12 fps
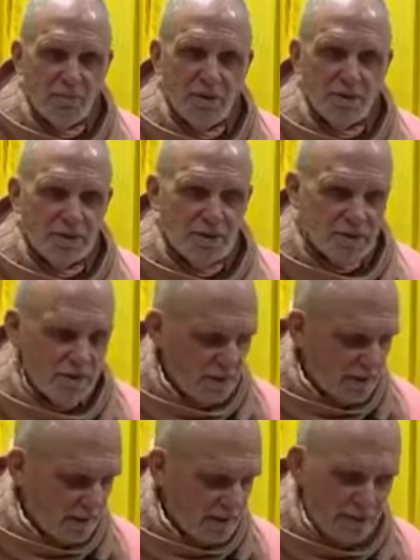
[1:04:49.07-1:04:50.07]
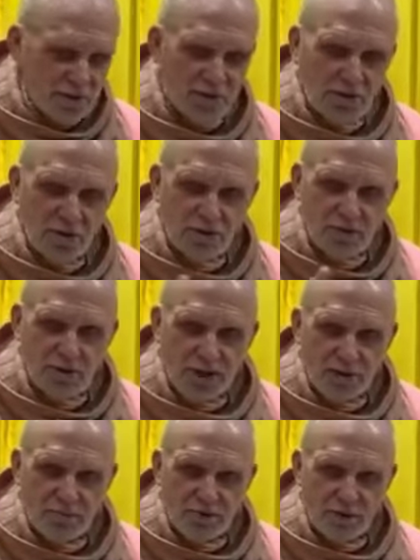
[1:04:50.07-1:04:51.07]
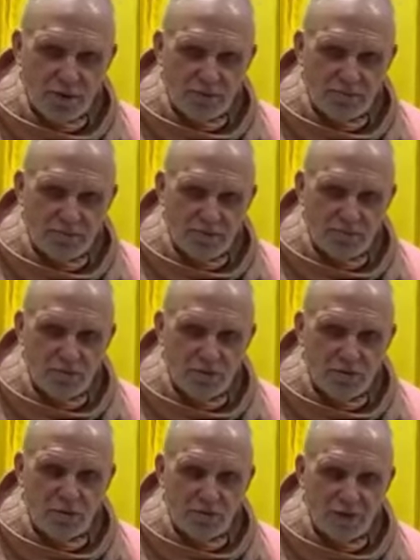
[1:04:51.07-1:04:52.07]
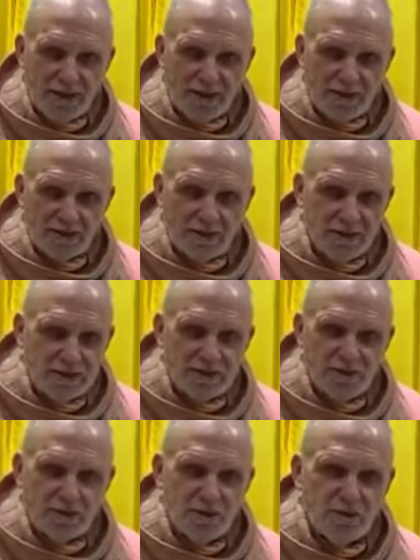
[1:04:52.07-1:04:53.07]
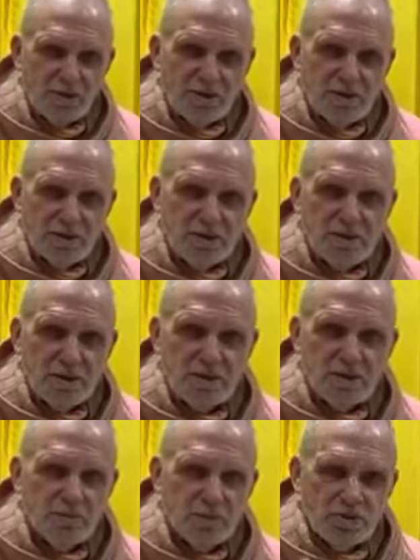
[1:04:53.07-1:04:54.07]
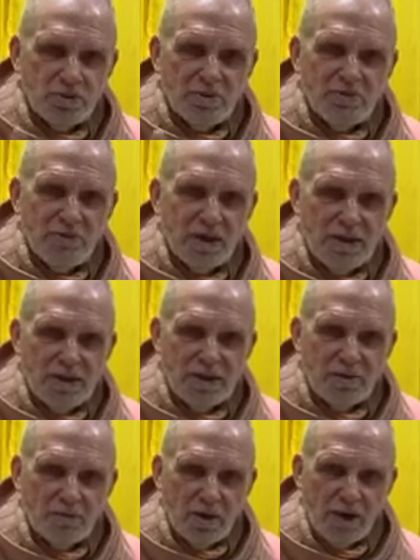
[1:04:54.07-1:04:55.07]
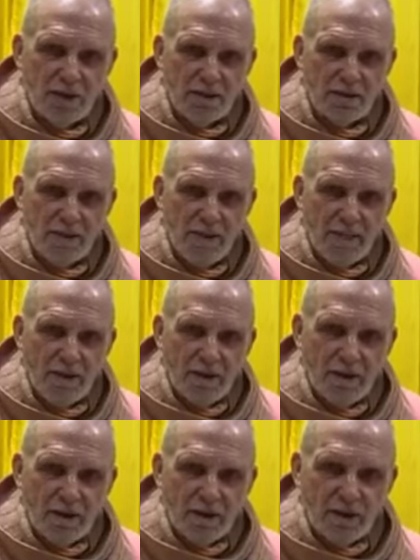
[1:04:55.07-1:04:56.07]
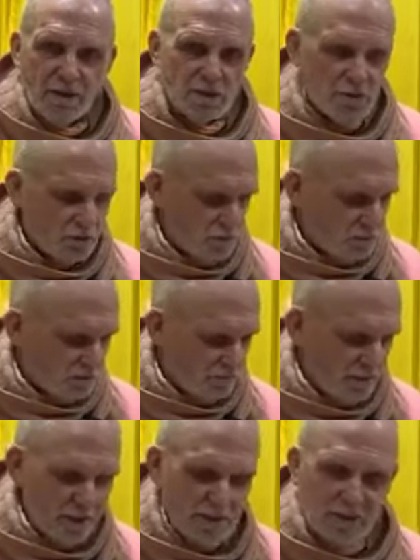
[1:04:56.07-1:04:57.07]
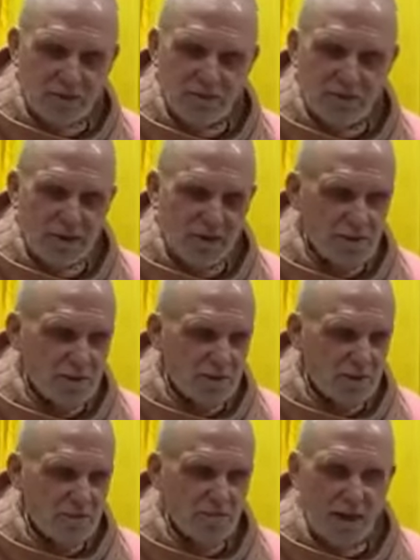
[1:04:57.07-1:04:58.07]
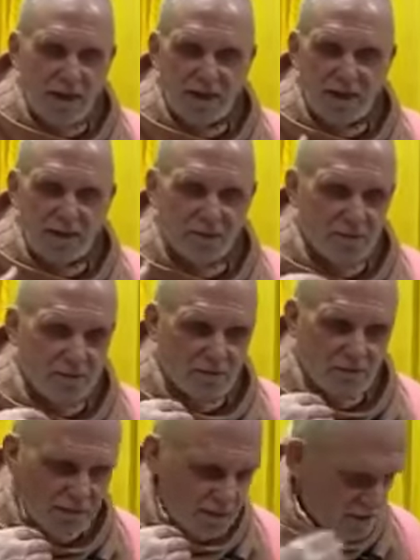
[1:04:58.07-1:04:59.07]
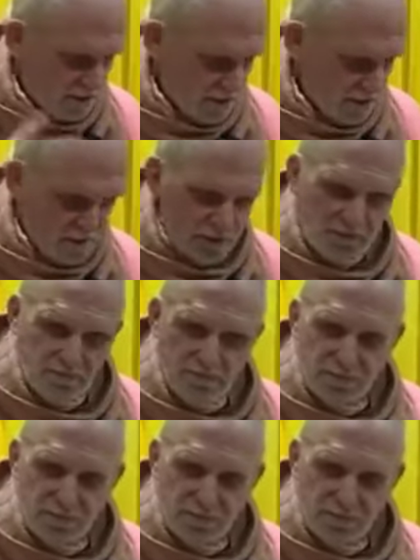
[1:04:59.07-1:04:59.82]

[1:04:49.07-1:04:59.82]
but still he doesn't know the depth of spiritual reality. He doesn't know this distinction between Vaidhi and Rag. So Vaishnava Das is explaining this in such a